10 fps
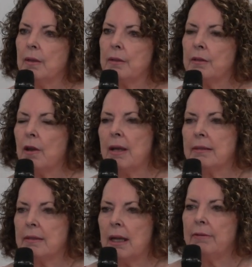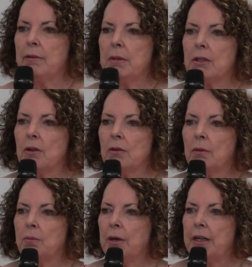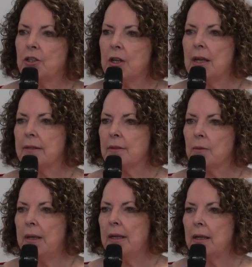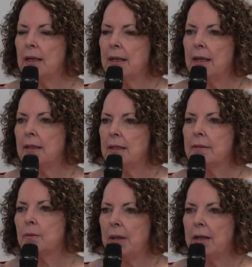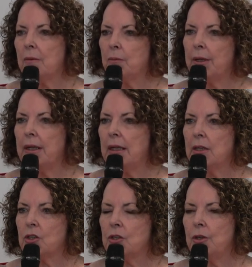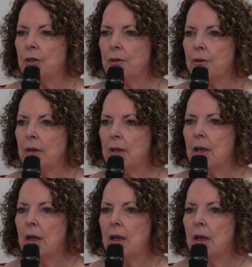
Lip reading: So as David McDonald preached last week, and again this week, I'm bringing it to you.